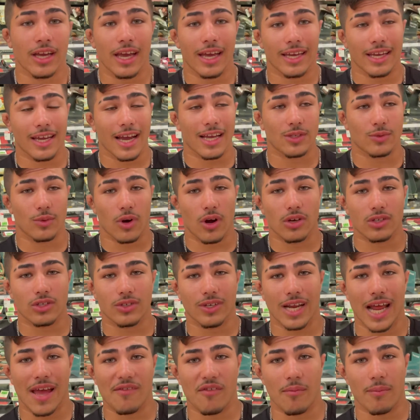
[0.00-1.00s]
And guys, we're also
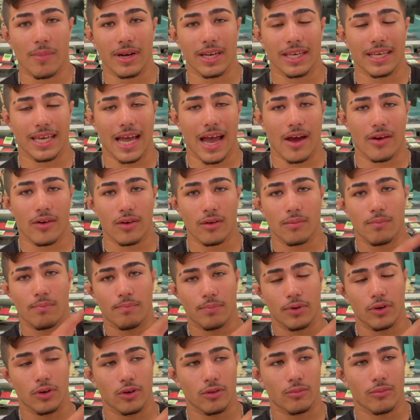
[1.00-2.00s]
gonna have a money counter,
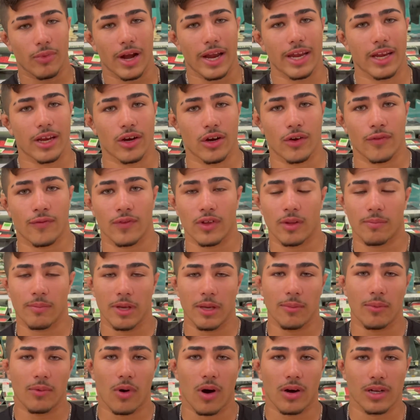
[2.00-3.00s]
boom, right here for the
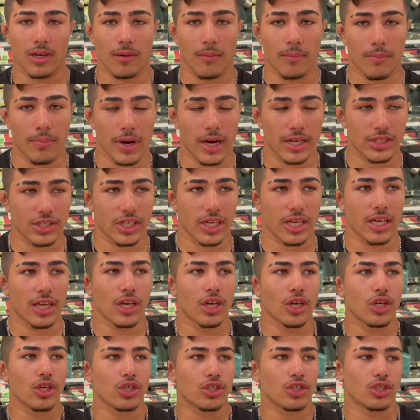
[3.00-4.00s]
people on a budget.
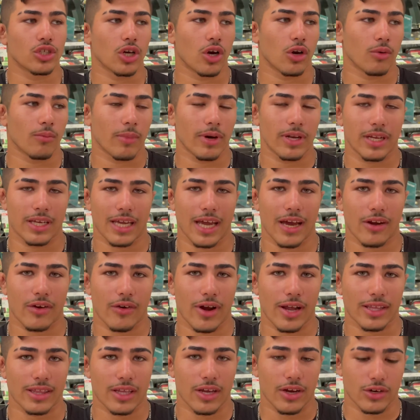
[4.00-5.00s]
So money counter
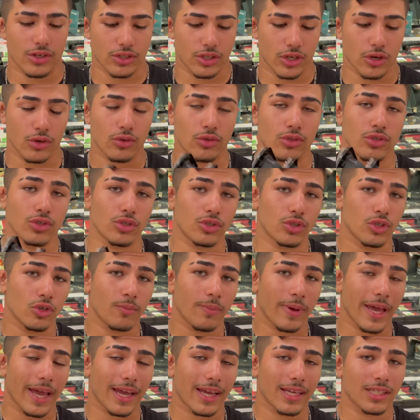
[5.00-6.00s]
right there. So 2
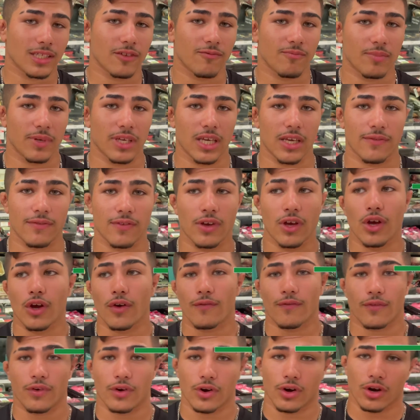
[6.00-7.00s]
packets of beef
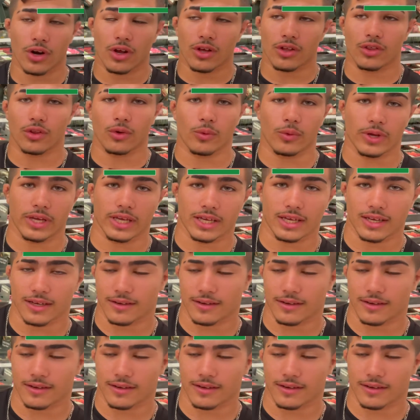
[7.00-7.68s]
for the week.